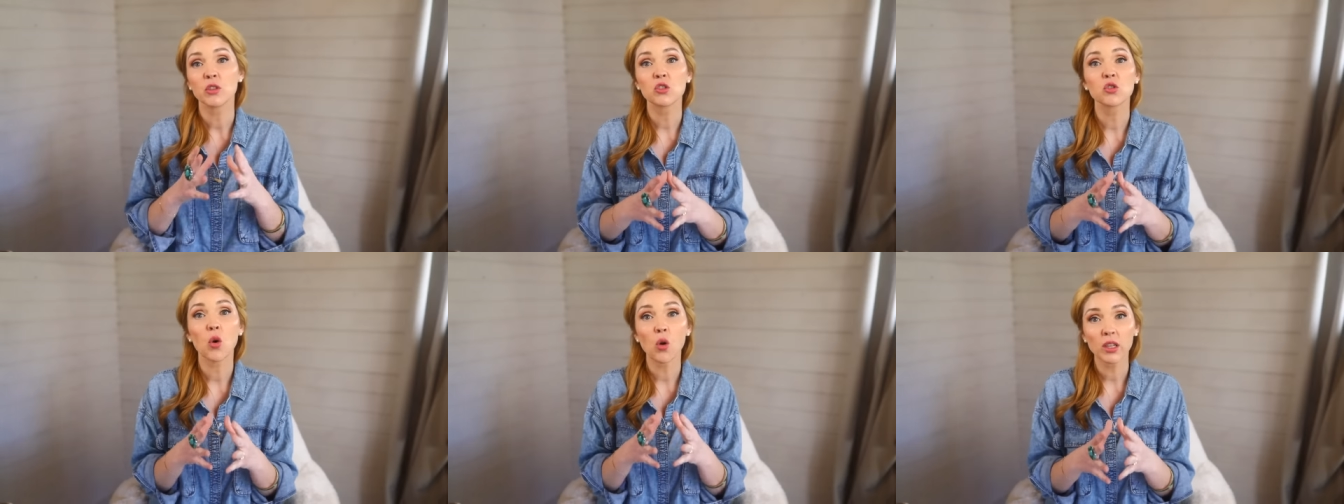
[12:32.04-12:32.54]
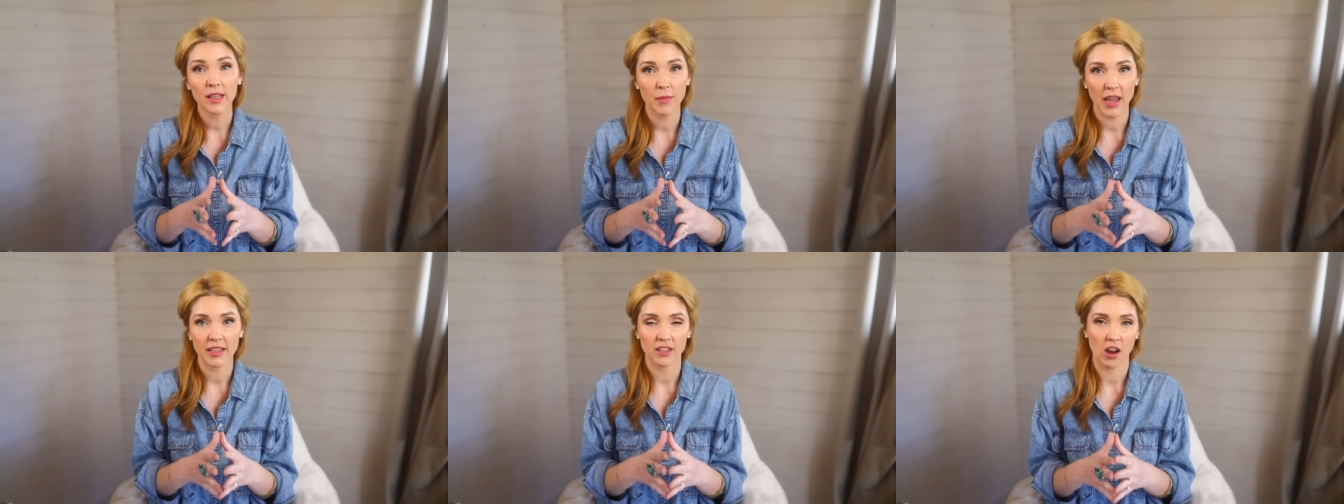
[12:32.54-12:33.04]
but solely
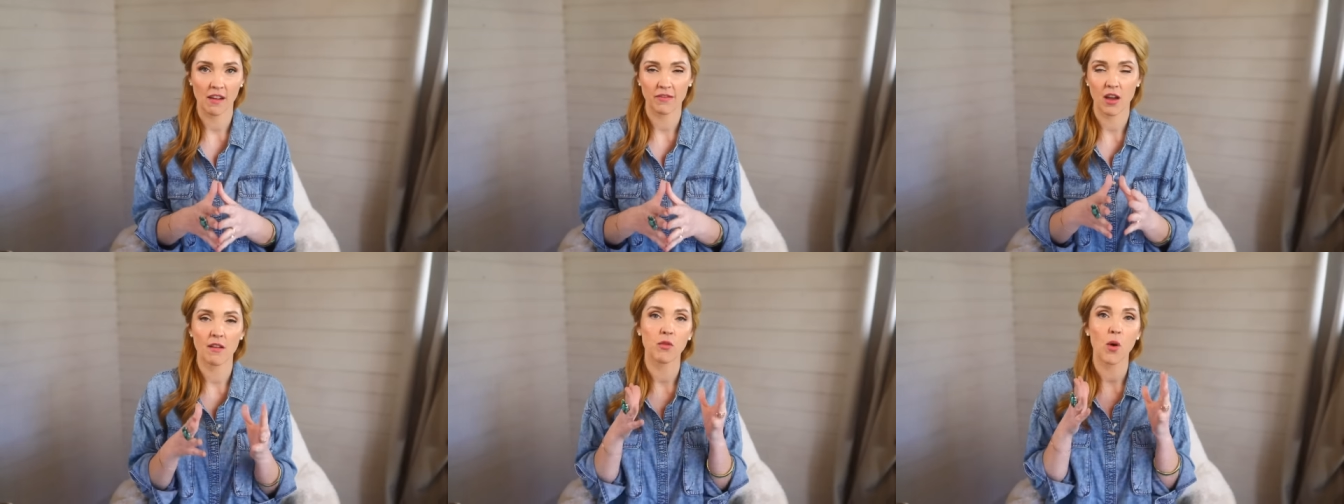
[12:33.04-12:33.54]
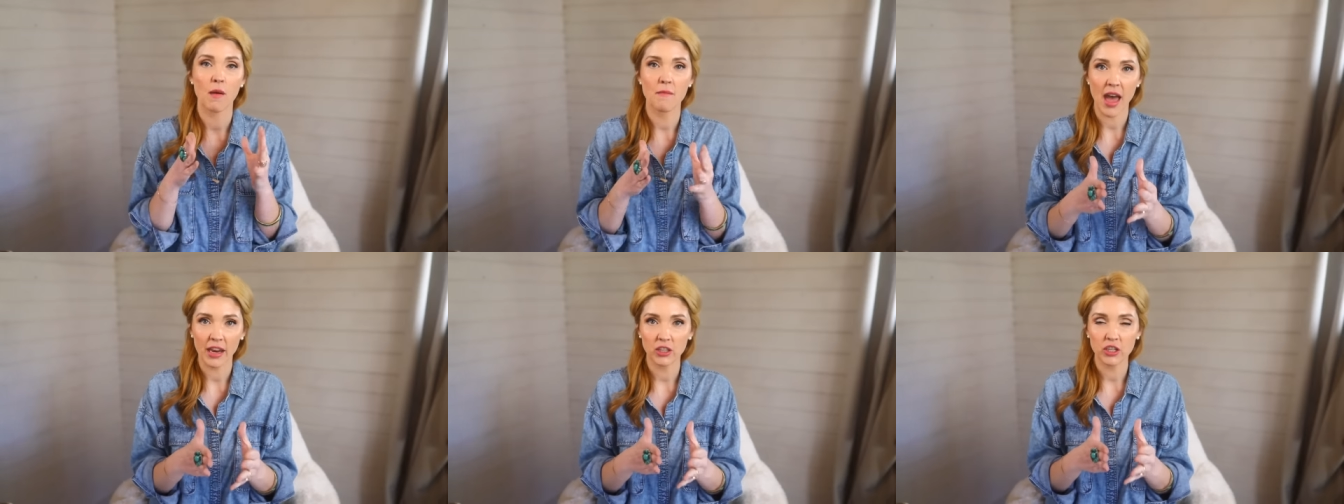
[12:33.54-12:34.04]
based off of what
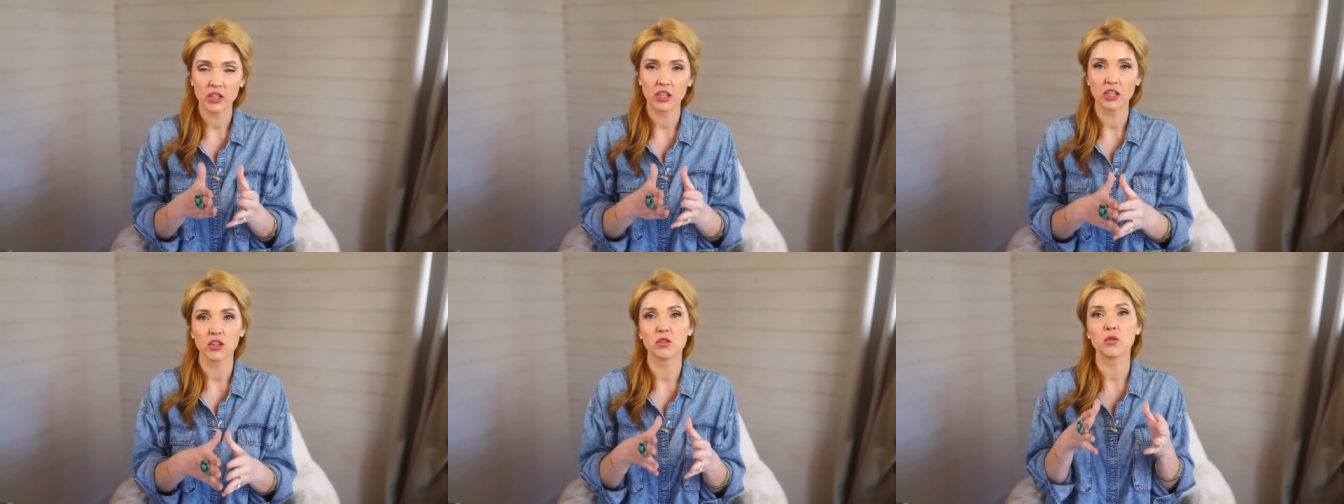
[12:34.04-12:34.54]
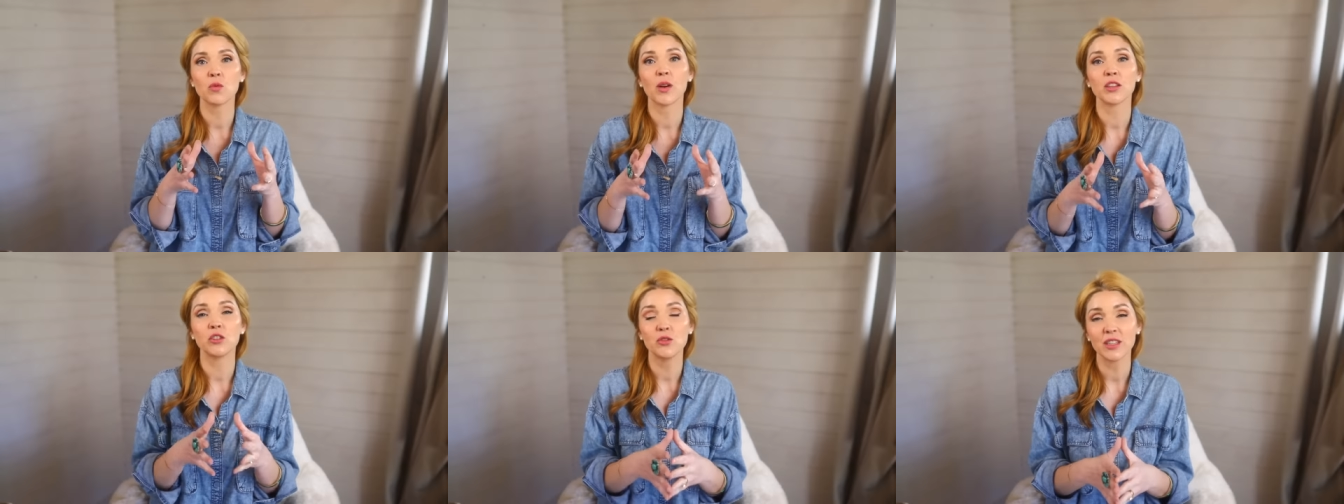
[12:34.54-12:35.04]
matters to you,
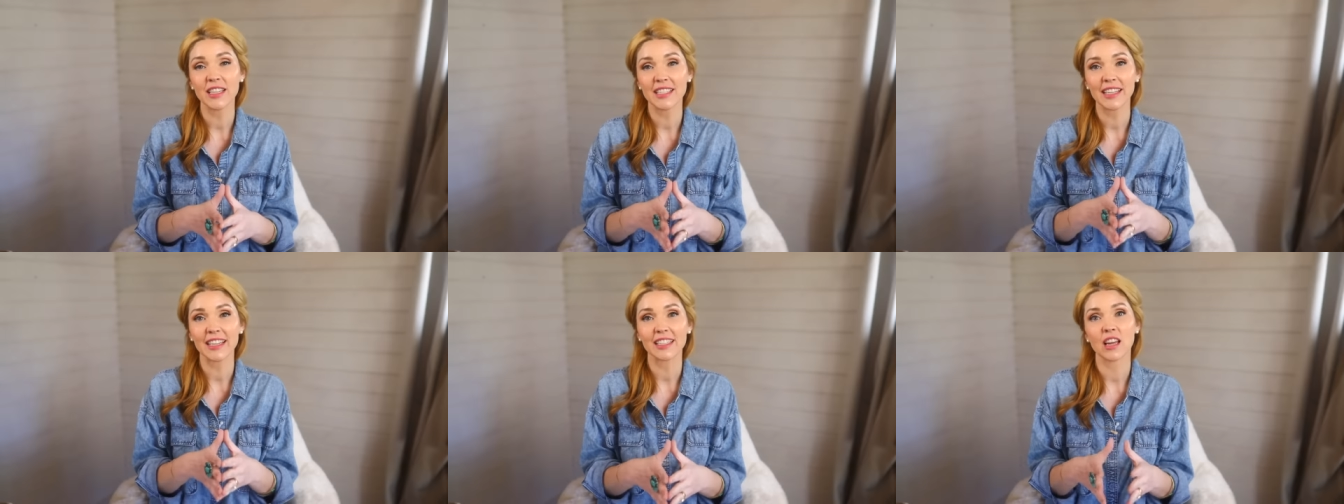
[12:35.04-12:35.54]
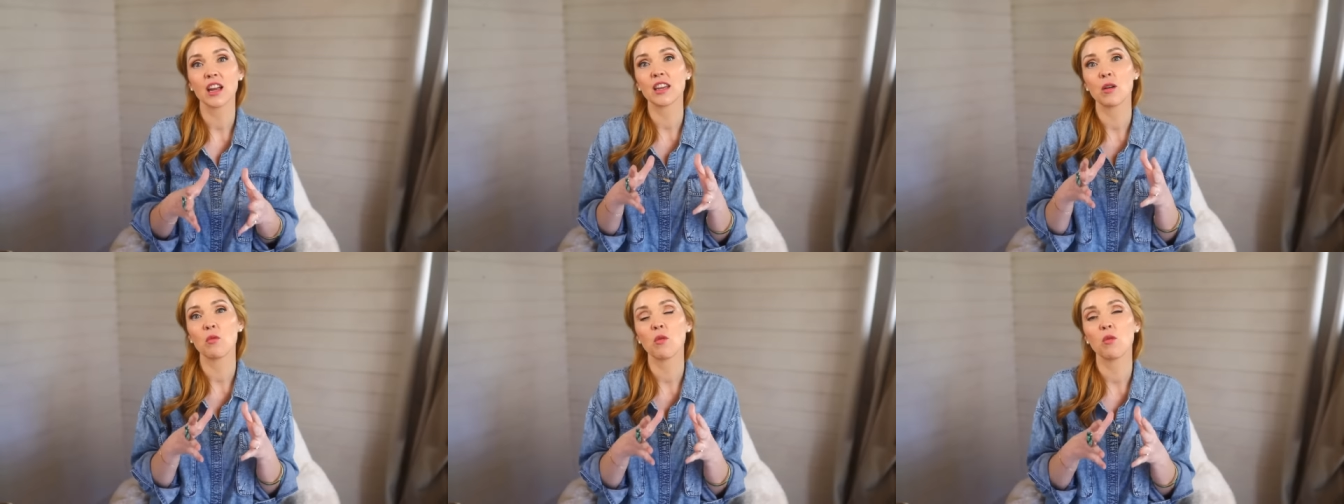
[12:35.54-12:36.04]
what you need to get done,
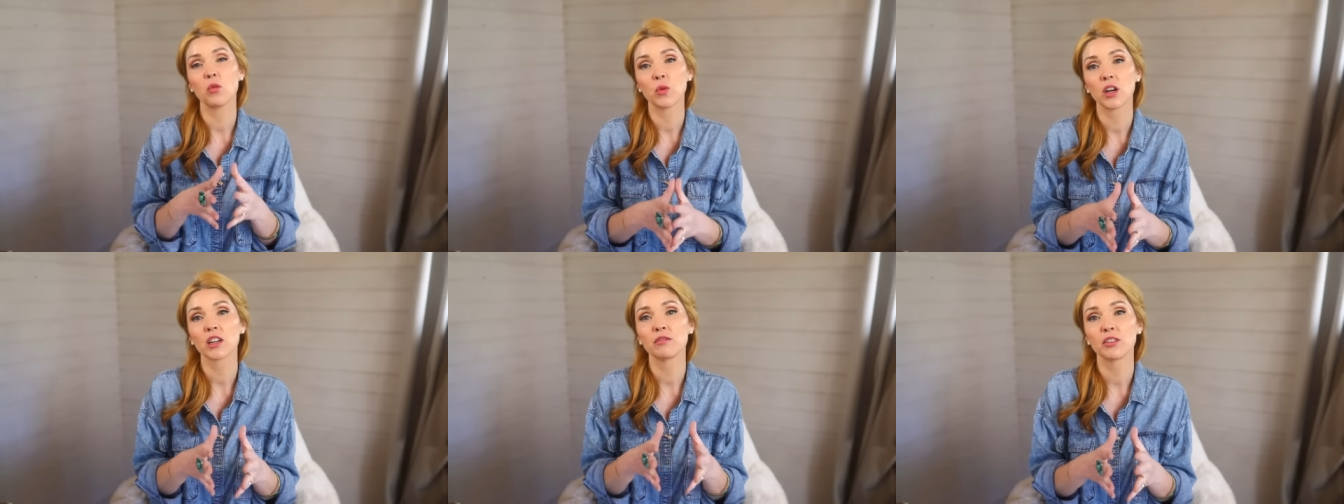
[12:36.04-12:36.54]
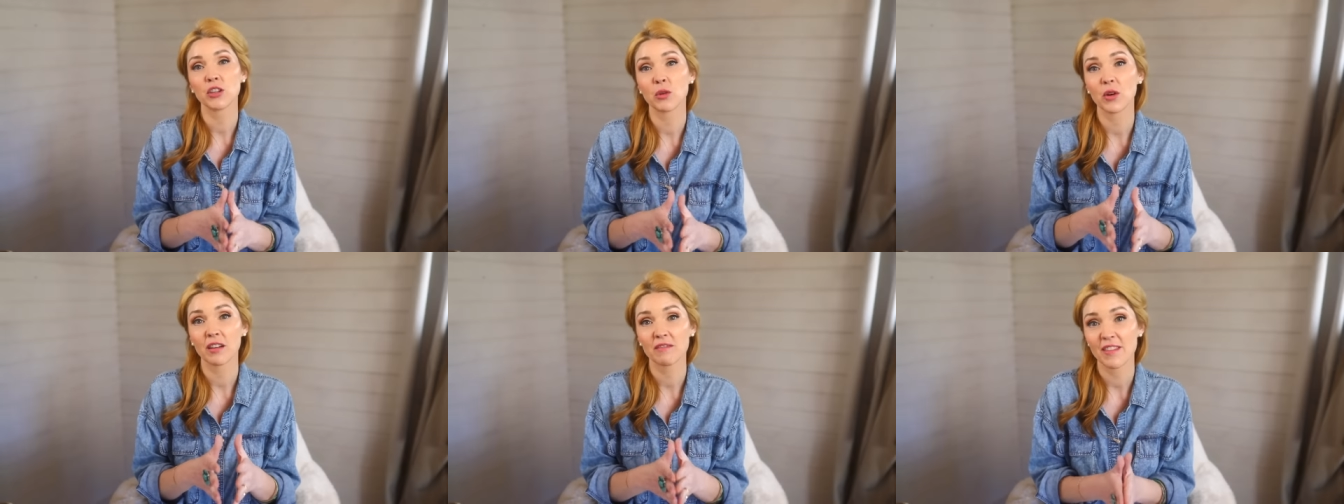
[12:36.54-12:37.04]
and what will work for
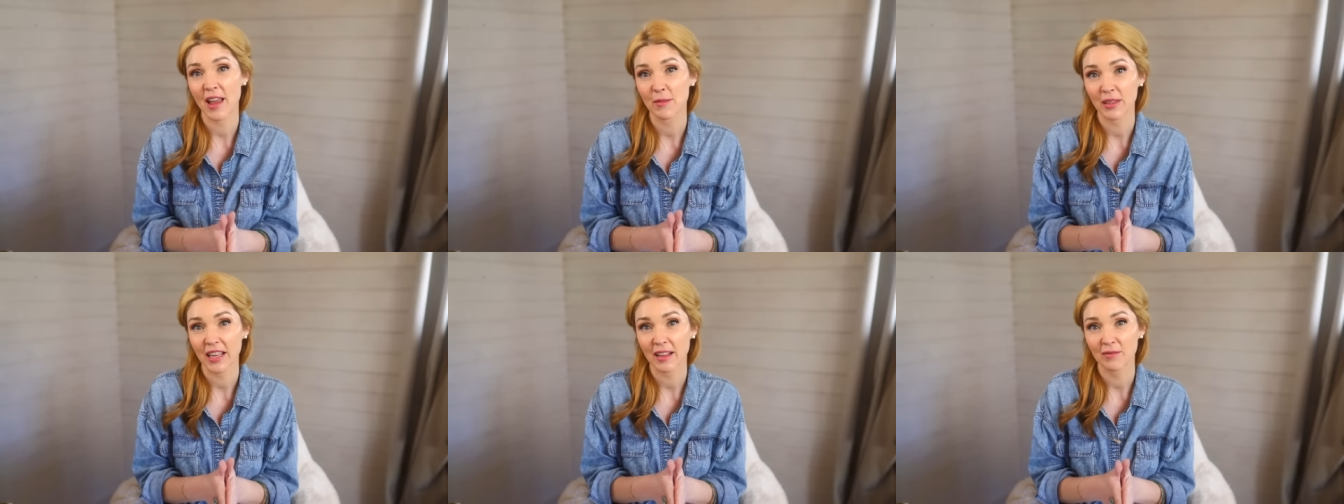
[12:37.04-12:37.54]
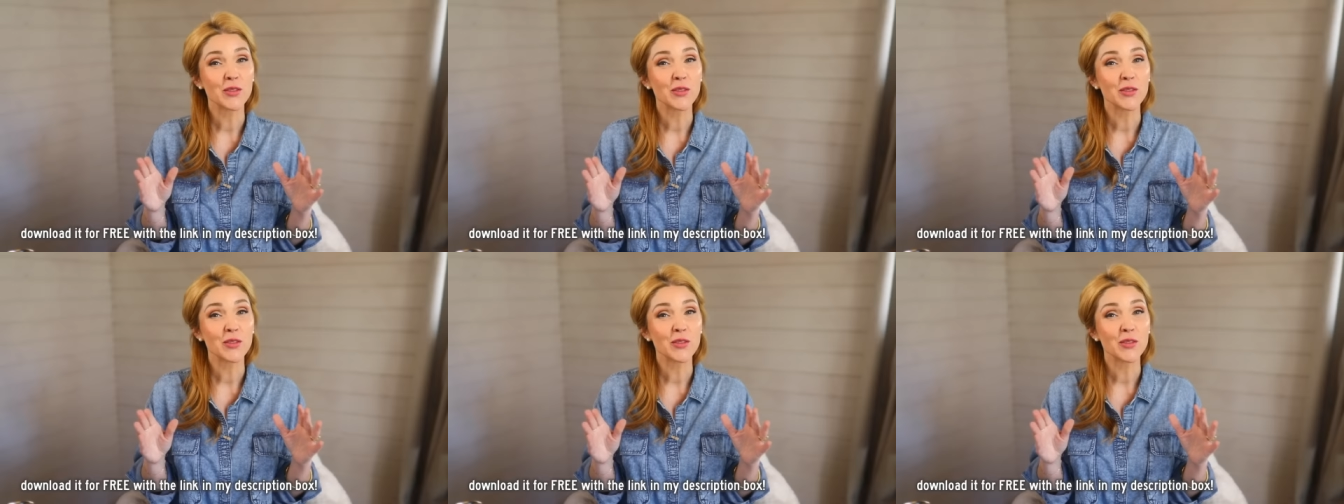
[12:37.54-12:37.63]
your family.